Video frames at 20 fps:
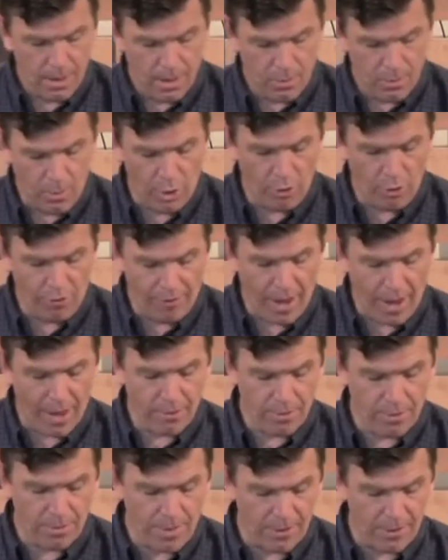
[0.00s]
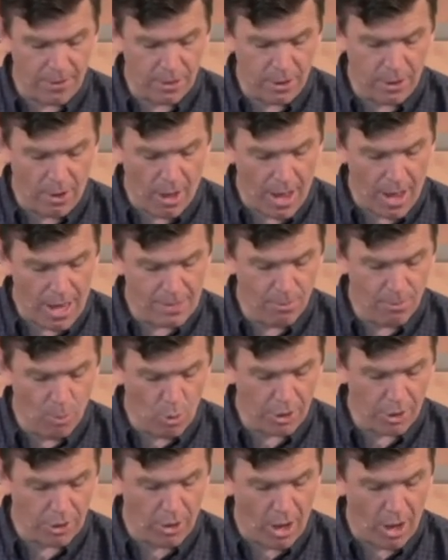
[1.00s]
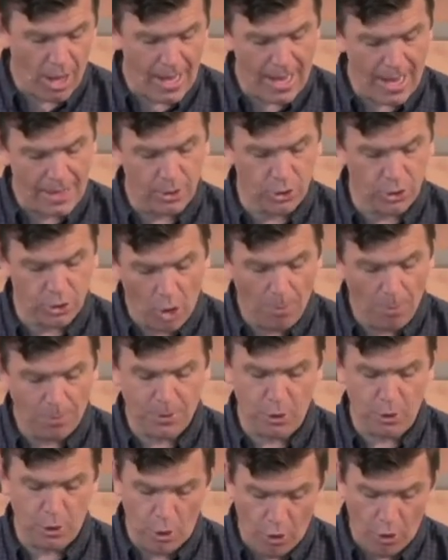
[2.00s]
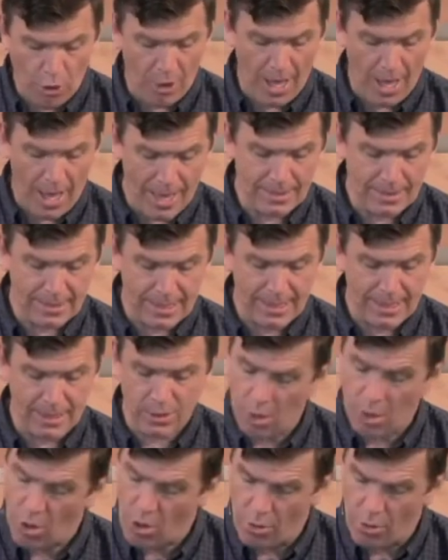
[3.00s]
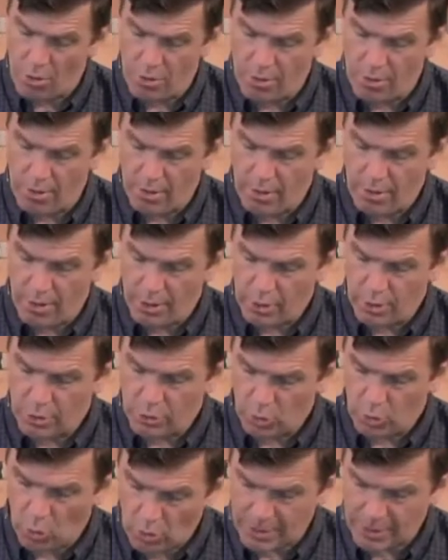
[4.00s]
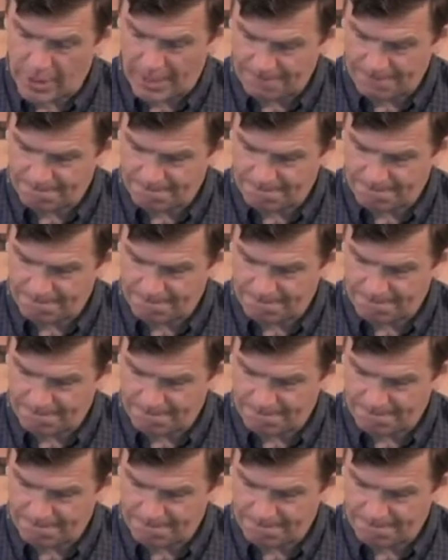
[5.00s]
When her father and mother died, Mordecai had adopted her as his own daughter."